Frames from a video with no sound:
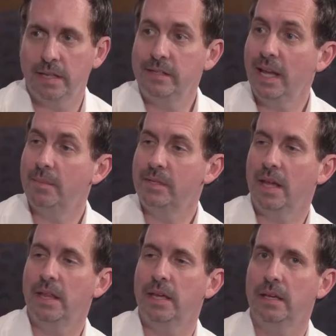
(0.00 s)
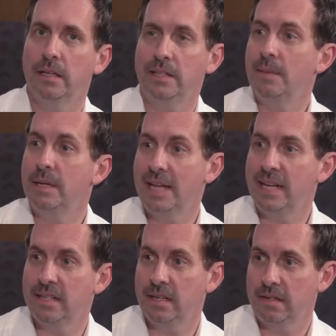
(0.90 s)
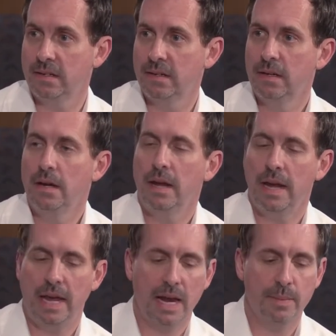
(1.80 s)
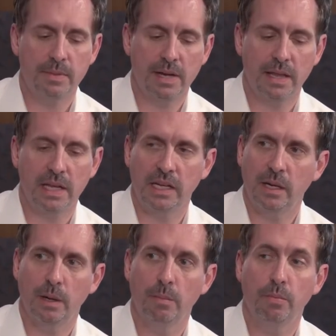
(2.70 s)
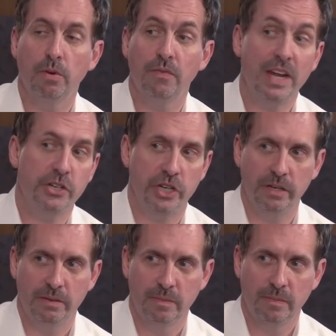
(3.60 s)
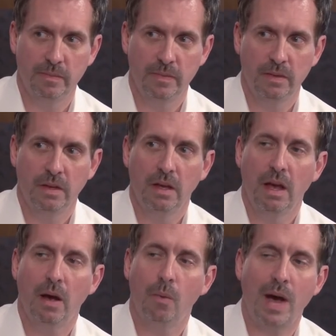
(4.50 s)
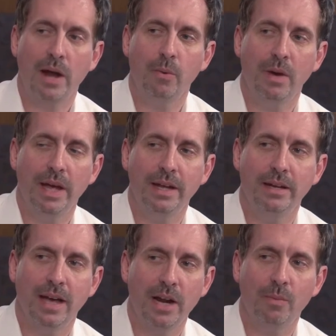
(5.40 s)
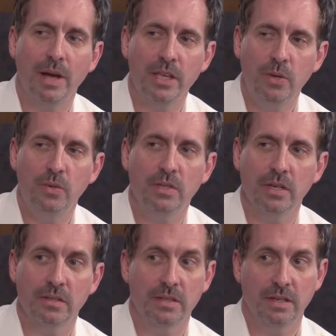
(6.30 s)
Let's say I'm a dentist, and I'm selling prevention. How do I use this?